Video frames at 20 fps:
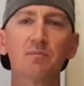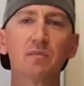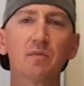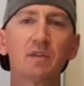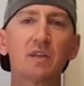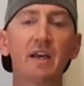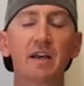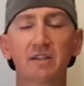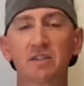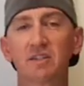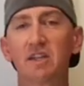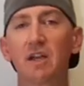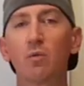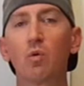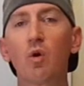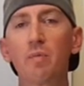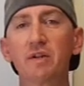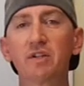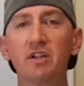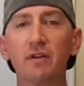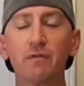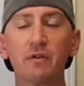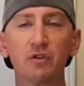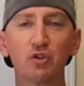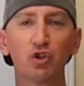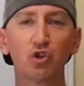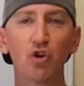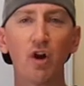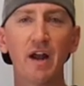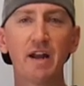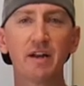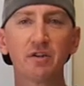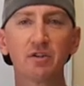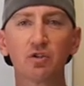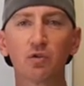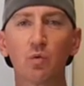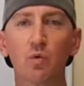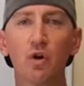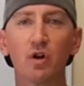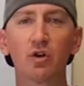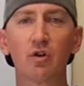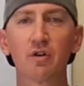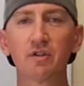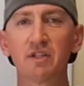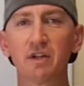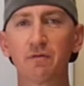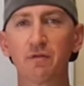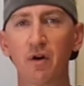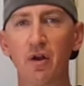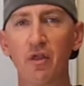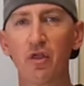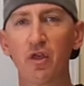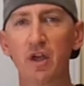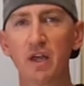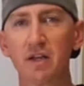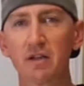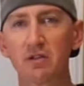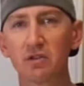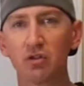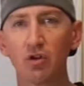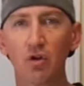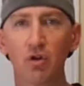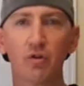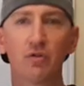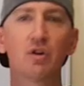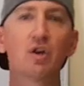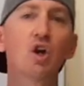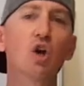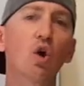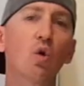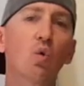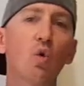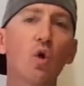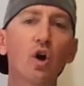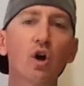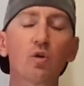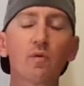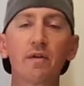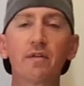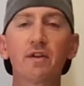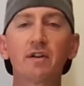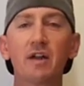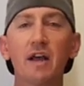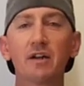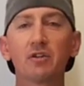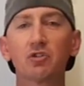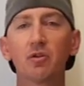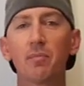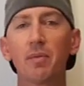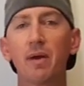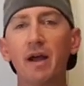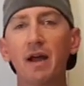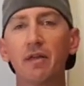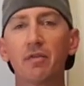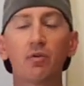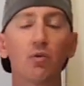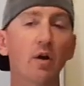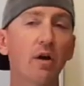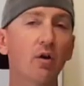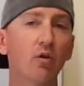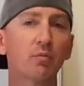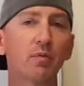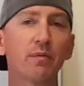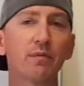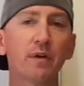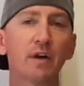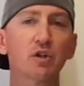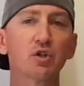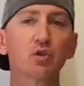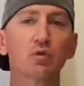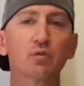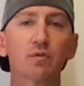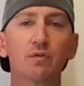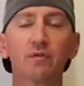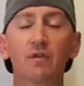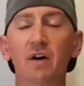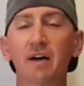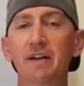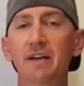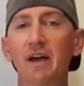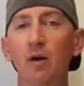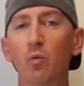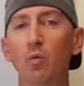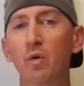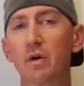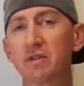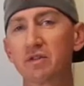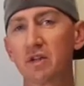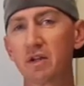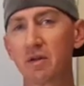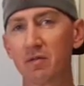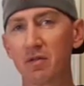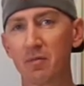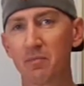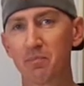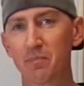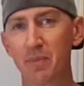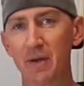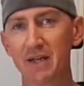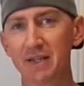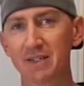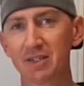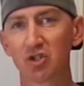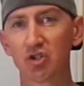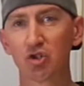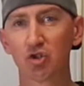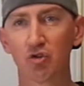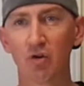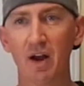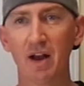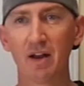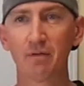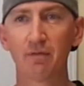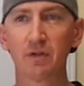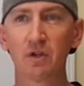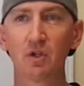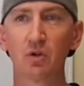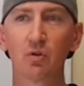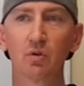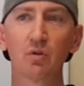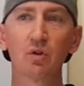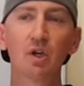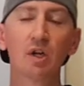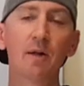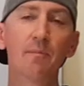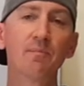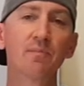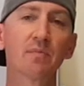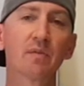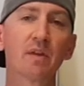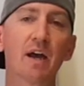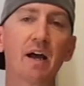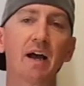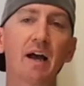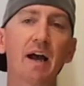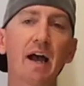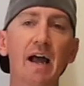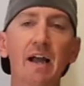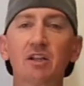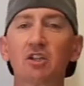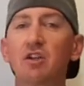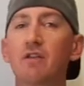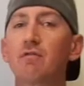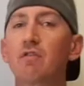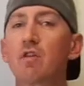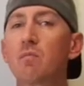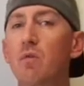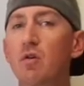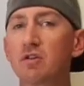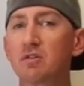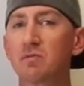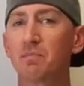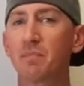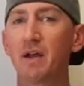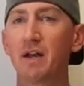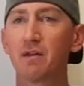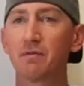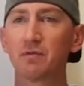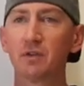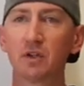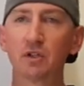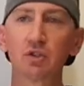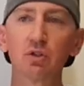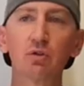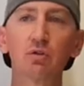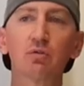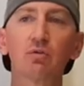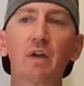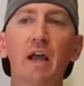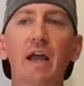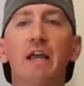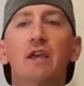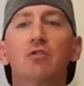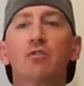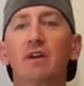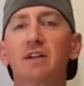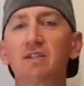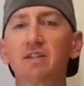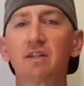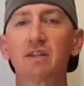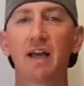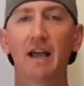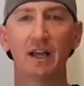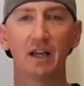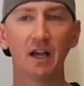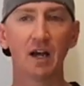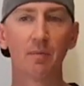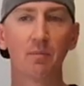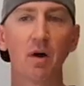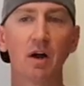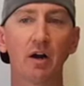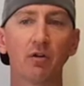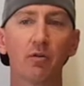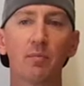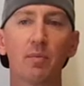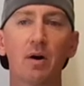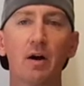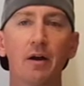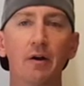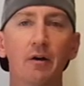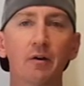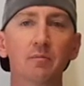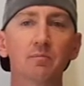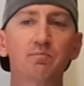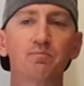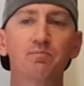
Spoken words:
yes, there will be different strains to work on different things, so work with a naturopath or health professional to find out what is going to be the best strain for you and give you the most benefit to increasing that gut microbiome.